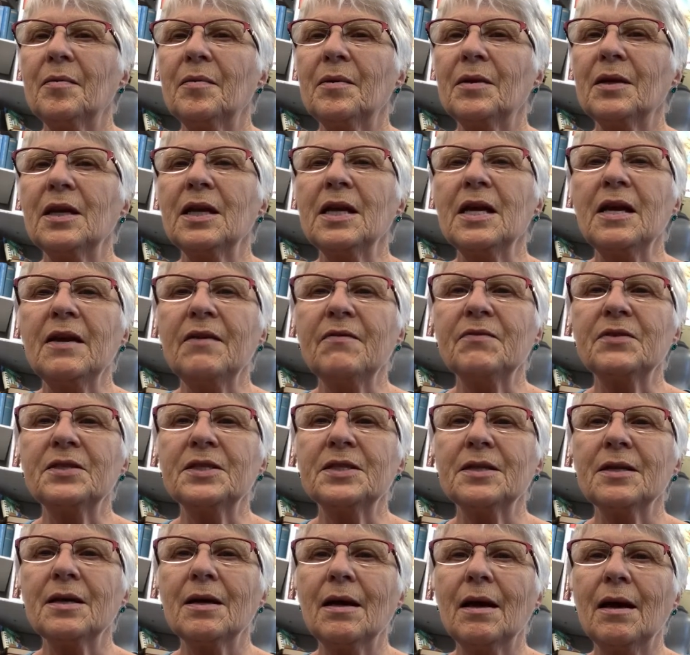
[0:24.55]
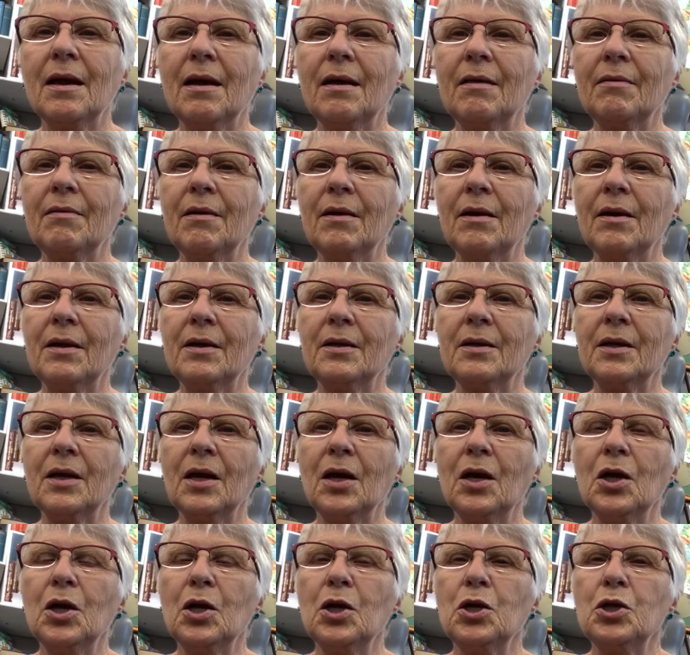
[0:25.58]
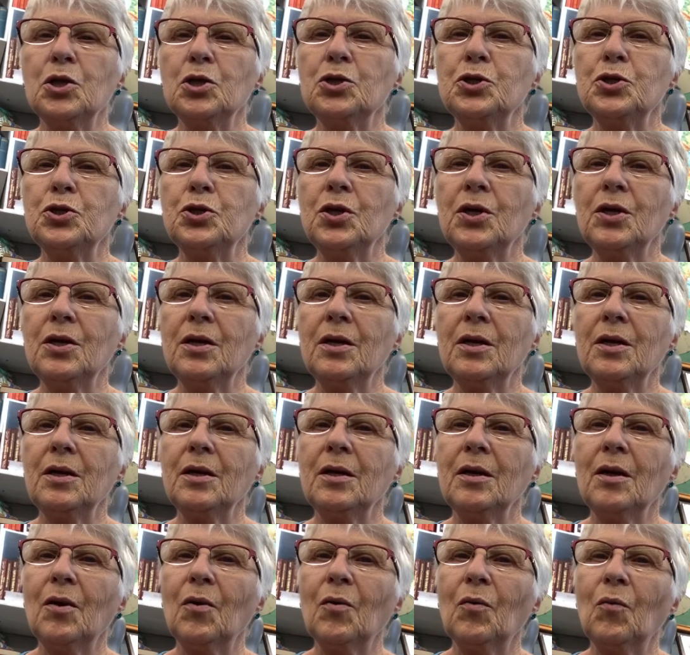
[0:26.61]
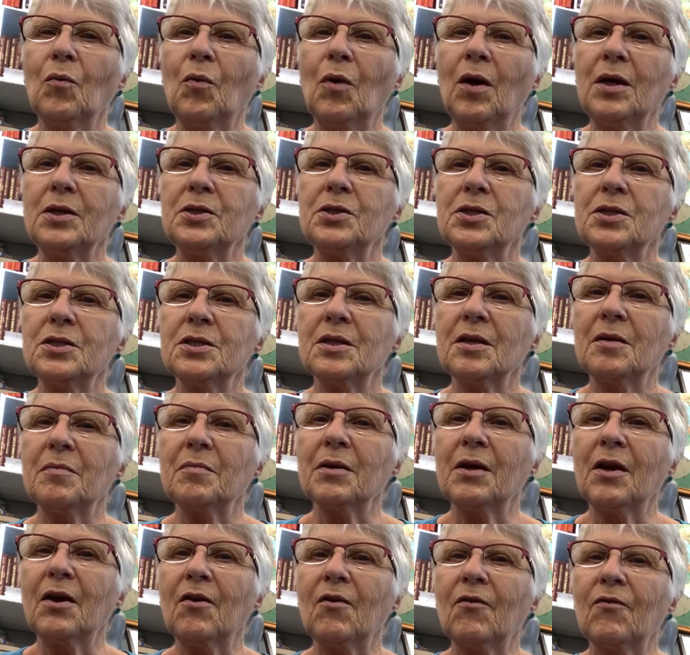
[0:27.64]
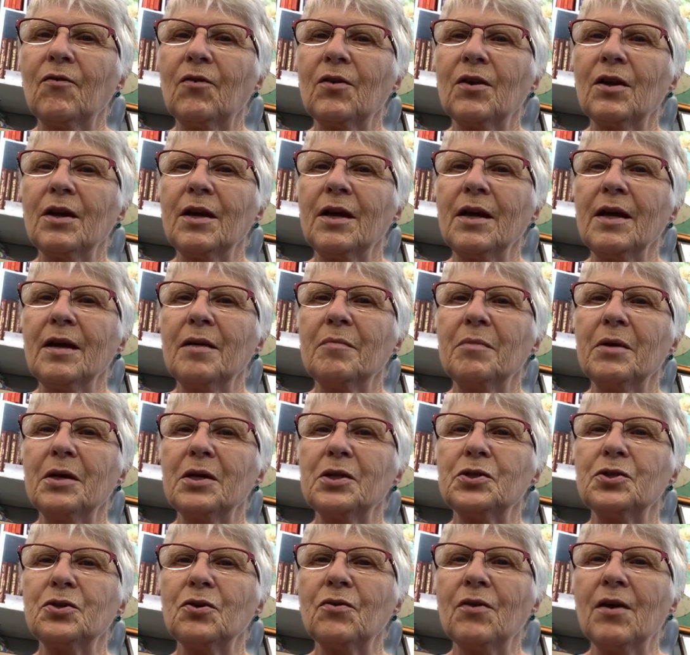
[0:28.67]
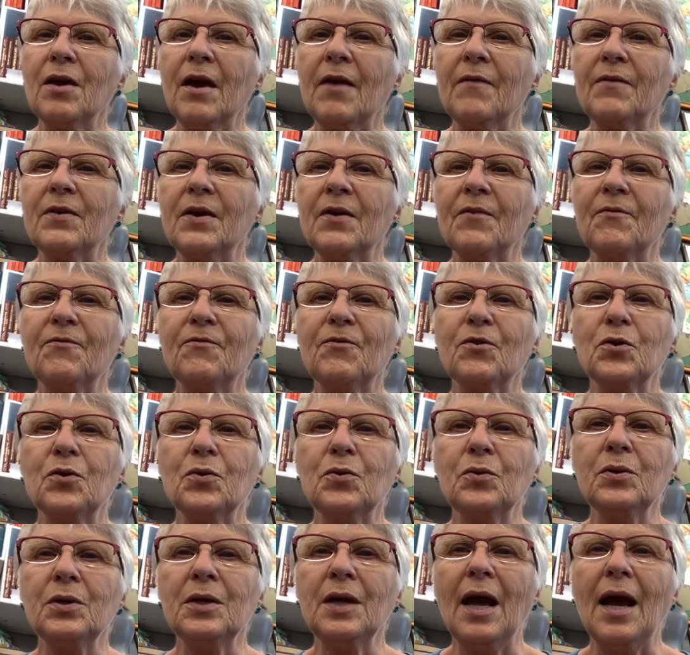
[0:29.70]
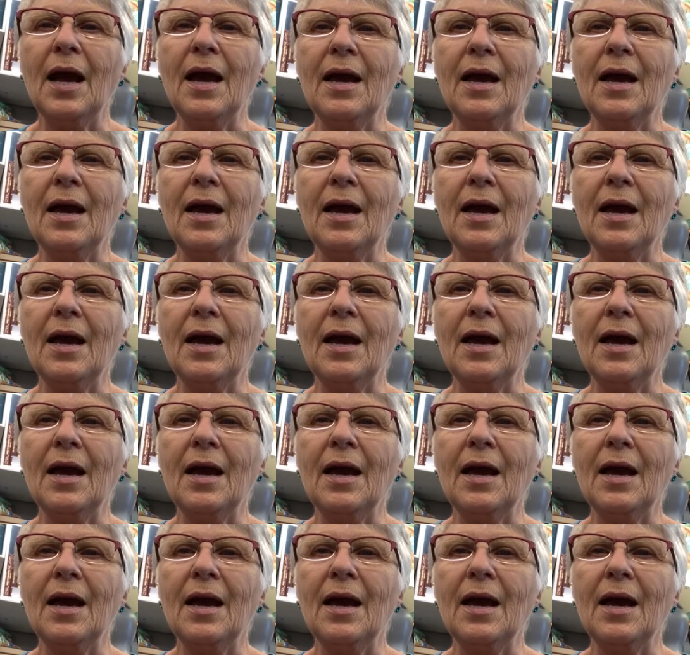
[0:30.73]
leaves, and then she watches them carefully and makes sure they have enough food.